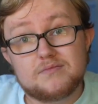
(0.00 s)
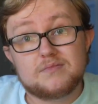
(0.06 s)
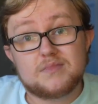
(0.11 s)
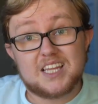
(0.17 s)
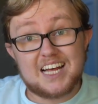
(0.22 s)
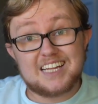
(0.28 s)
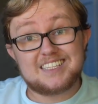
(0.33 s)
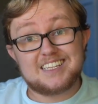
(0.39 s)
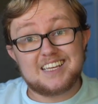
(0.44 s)

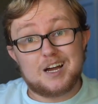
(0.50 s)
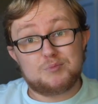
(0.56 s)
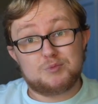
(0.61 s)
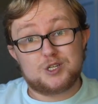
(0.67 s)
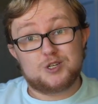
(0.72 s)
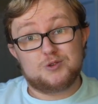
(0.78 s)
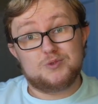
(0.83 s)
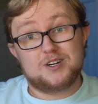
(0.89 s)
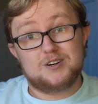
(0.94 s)
That's the
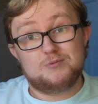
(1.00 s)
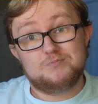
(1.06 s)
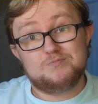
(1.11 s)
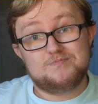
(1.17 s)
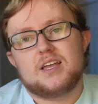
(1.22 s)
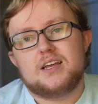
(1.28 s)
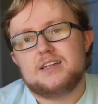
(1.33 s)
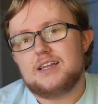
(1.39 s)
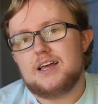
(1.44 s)
aperture wheel.
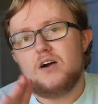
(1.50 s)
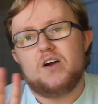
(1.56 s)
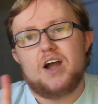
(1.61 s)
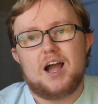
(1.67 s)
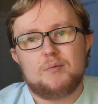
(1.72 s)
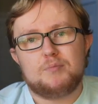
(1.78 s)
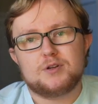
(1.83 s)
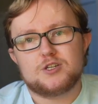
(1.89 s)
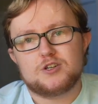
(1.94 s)
Now
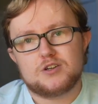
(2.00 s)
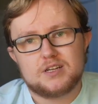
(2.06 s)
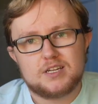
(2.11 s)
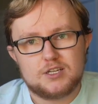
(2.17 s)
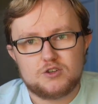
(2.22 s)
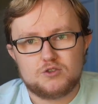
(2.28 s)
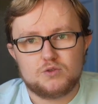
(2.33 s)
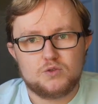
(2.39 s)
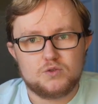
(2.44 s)
aperture
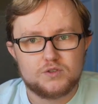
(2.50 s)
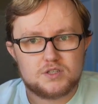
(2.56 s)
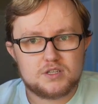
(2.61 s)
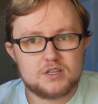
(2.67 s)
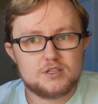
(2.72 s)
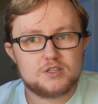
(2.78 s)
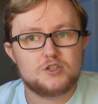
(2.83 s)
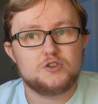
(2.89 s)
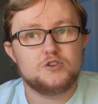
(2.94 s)
controls
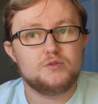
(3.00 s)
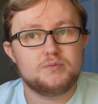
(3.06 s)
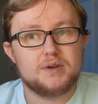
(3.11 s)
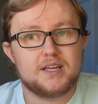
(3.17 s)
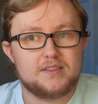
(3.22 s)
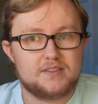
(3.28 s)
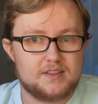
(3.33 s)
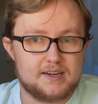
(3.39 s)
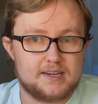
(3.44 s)
2
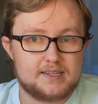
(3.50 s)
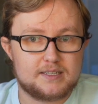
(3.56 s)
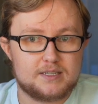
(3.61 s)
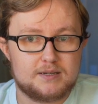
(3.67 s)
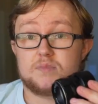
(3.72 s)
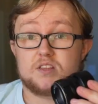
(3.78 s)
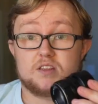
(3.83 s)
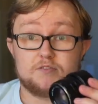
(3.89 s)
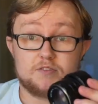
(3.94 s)
main things.
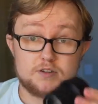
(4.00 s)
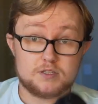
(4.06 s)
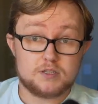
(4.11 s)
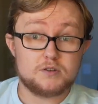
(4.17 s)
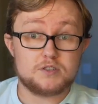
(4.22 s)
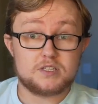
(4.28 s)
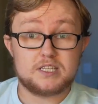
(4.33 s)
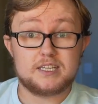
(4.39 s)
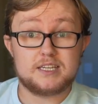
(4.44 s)
The first of
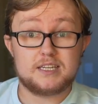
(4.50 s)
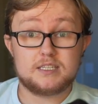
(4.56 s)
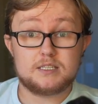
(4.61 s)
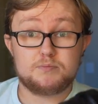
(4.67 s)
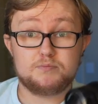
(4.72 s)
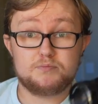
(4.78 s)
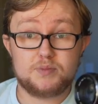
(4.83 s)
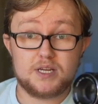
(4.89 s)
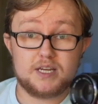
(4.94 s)
those things
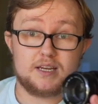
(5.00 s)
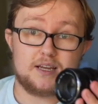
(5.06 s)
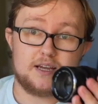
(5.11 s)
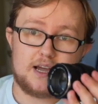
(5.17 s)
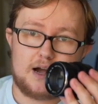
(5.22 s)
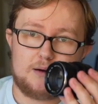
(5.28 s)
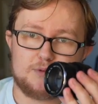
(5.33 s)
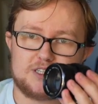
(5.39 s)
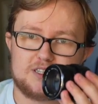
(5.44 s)
being
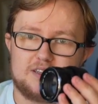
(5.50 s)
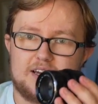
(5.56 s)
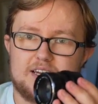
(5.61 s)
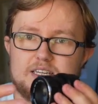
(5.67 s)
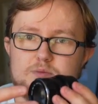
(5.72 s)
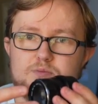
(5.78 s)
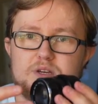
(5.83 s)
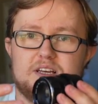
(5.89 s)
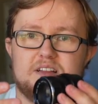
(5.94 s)
how much light
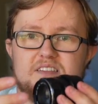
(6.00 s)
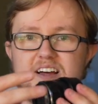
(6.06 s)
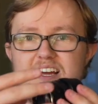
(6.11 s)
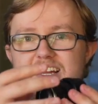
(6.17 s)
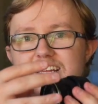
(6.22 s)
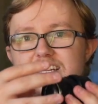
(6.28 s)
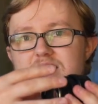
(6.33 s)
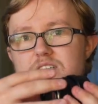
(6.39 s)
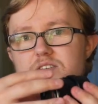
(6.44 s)
is being
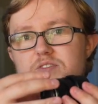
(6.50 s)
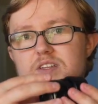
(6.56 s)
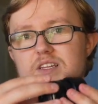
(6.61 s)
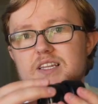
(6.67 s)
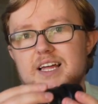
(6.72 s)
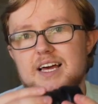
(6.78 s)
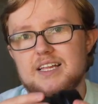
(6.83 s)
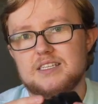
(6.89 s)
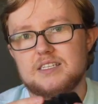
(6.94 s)
let into the
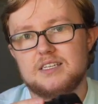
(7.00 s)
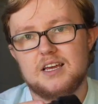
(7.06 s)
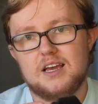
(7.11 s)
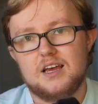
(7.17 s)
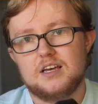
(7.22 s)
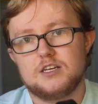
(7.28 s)
lens.